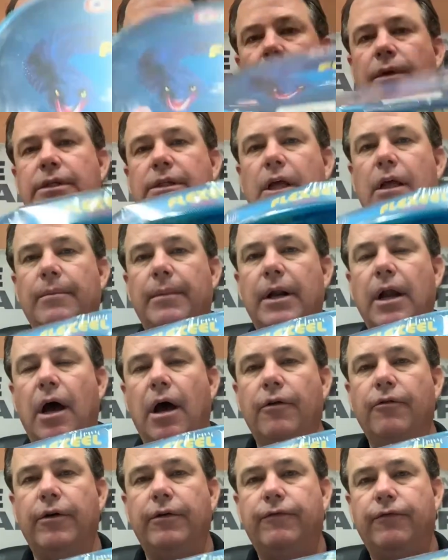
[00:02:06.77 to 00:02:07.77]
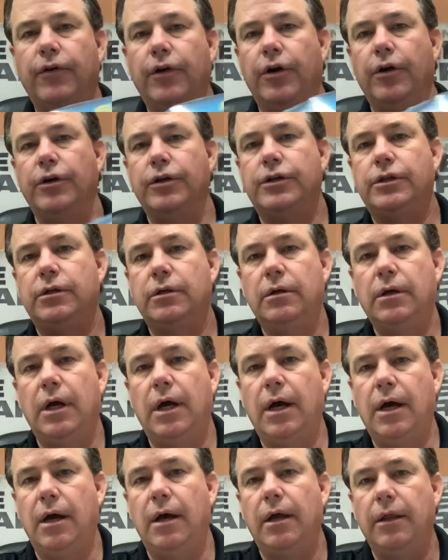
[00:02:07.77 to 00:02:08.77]
We sell them in 100 footers,
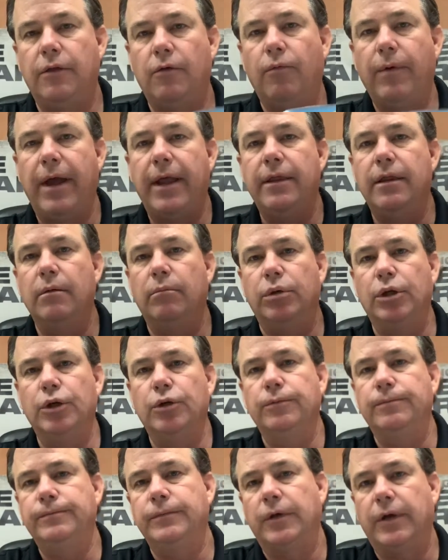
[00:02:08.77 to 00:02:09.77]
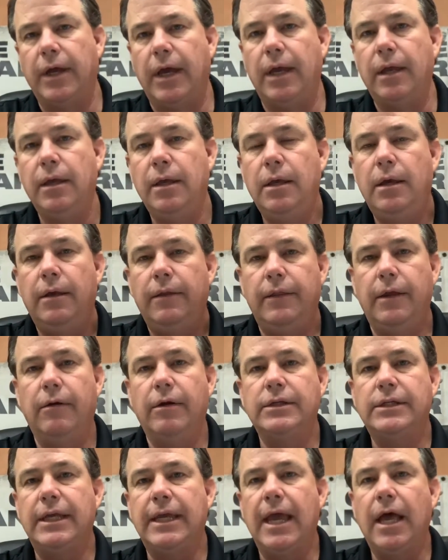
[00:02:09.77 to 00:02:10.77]
uh, the red and the blue, okay? There
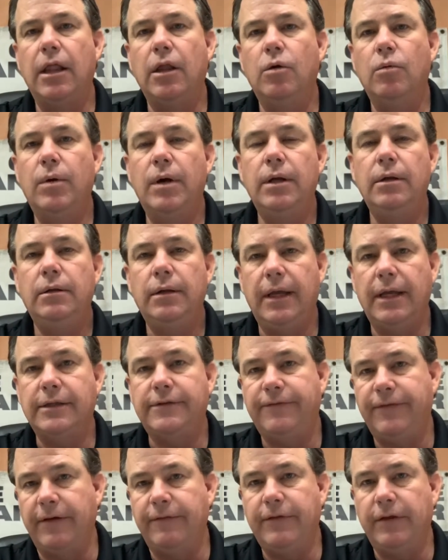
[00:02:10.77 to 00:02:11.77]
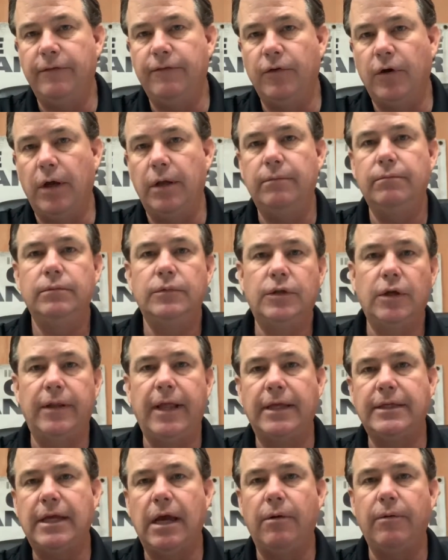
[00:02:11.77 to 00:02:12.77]
is a yellow one, it's 50 foot. So
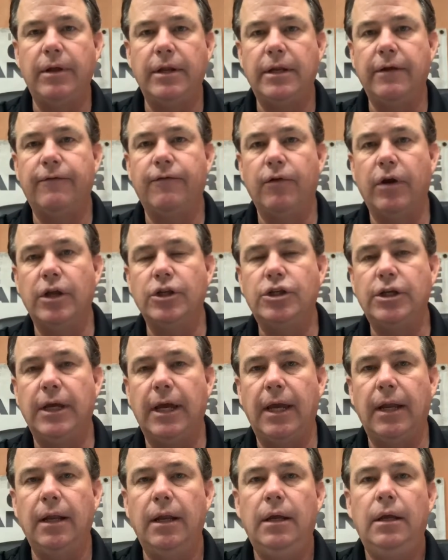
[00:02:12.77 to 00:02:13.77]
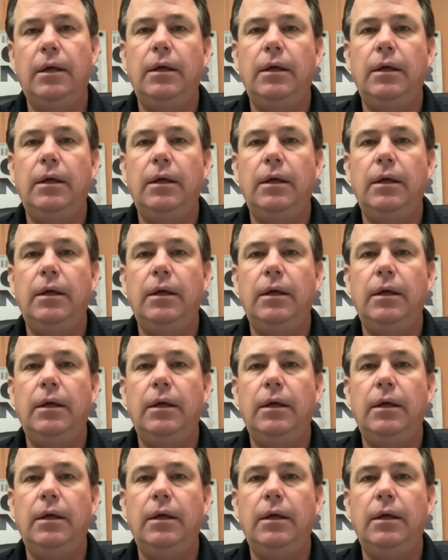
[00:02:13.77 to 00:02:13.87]
that's how we differentiate.